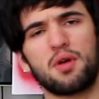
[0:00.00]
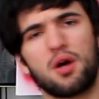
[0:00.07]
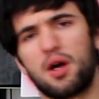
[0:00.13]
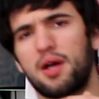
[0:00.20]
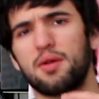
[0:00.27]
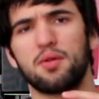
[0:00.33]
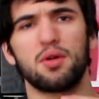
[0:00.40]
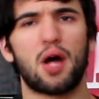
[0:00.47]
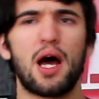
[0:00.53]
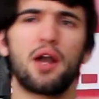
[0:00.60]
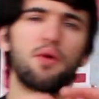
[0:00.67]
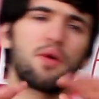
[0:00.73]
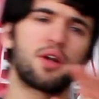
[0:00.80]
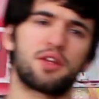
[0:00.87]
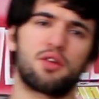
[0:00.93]
Alright, I
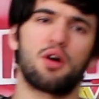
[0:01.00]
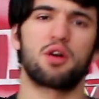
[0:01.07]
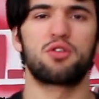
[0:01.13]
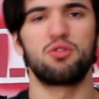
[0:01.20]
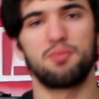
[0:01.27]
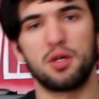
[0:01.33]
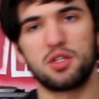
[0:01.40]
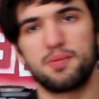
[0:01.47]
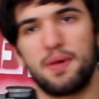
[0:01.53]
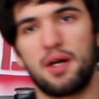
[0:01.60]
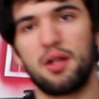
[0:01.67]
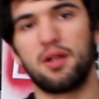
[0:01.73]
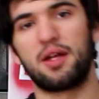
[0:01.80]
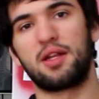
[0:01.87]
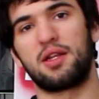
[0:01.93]
don't want to talk too much
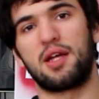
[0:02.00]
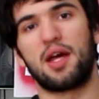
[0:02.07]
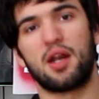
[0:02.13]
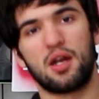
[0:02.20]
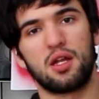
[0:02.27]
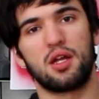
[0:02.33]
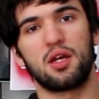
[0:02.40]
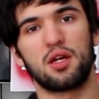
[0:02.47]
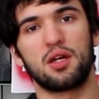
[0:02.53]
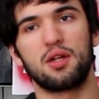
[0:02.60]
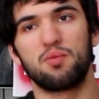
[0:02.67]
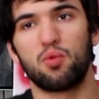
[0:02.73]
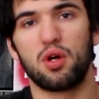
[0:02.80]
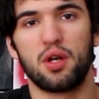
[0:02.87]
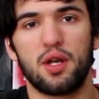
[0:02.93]
about, like, the editing
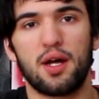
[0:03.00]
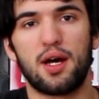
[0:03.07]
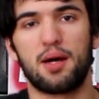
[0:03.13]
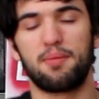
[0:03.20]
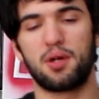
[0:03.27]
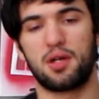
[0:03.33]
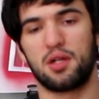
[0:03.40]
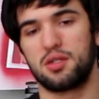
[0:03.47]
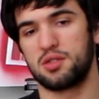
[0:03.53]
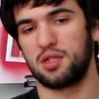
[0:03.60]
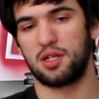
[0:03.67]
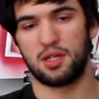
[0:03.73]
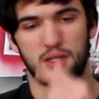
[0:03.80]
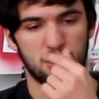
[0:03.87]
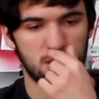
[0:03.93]
and whatnot, because,
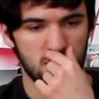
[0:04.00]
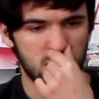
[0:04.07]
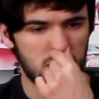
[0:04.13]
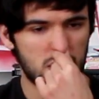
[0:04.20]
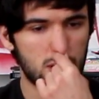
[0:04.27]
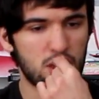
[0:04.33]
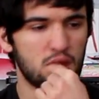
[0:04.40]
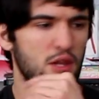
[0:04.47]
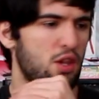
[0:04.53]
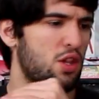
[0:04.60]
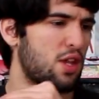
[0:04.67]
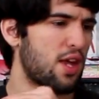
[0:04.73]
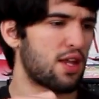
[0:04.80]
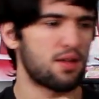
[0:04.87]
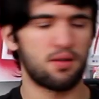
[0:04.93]
like, the
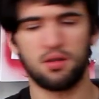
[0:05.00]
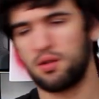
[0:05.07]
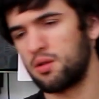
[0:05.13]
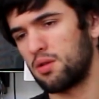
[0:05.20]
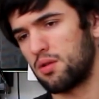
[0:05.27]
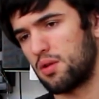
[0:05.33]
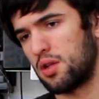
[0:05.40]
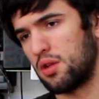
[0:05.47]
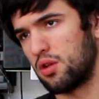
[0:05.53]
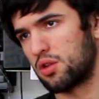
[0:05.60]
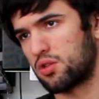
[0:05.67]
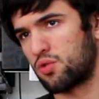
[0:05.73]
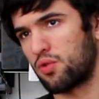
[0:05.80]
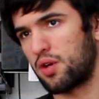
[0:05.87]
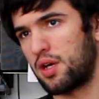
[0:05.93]
set, it
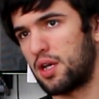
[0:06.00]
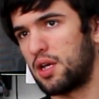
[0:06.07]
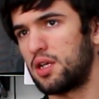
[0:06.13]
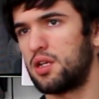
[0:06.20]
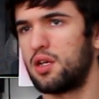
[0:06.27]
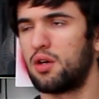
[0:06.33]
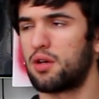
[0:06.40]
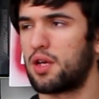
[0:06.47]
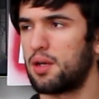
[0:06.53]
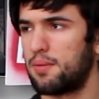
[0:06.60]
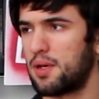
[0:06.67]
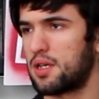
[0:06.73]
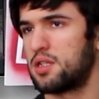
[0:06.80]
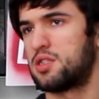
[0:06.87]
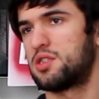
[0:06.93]
looked great. You know, Kate
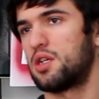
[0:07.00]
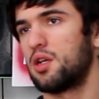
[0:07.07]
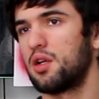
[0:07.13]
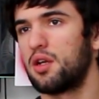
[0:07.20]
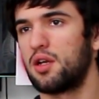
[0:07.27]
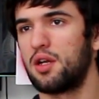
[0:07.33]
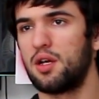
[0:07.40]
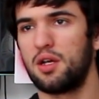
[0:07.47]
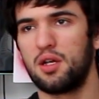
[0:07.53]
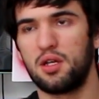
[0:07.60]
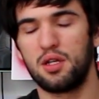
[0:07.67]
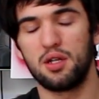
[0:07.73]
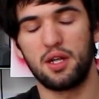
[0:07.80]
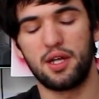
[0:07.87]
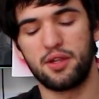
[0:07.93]
Beckinsale
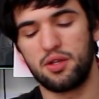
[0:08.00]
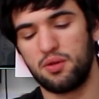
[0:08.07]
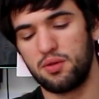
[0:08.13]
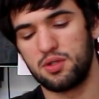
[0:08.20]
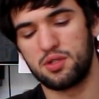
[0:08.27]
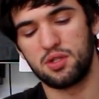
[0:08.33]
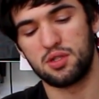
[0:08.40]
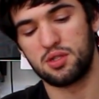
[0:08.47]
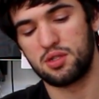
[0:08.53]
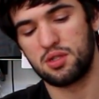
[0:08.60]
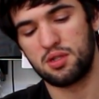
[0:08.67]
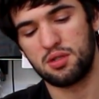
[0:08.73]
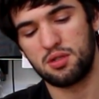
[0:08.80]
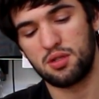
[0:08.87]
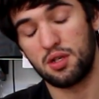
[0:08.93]
in leather is
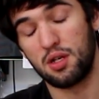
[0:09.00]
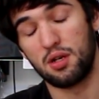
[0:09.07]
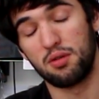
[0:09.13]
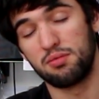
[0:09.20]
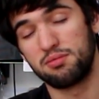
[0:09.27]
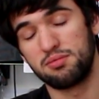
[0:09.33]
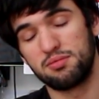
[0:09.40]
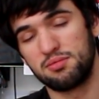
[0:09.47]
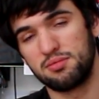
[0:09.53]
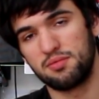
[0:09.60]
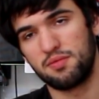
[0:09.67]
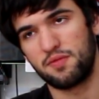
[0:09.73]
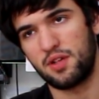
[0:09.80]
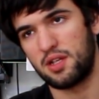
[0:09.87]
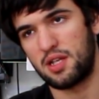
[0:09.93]
just, you know,
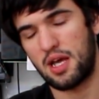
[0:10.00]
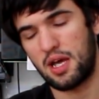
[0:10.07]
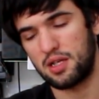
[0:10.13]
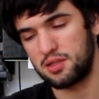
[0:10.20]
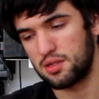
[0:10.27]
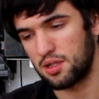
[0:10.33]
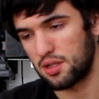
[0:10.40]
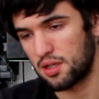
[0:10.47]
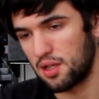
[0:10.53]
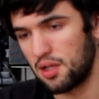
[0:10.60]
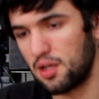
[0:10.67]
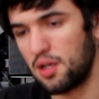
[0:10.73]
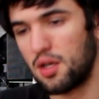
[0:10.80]
fantastic.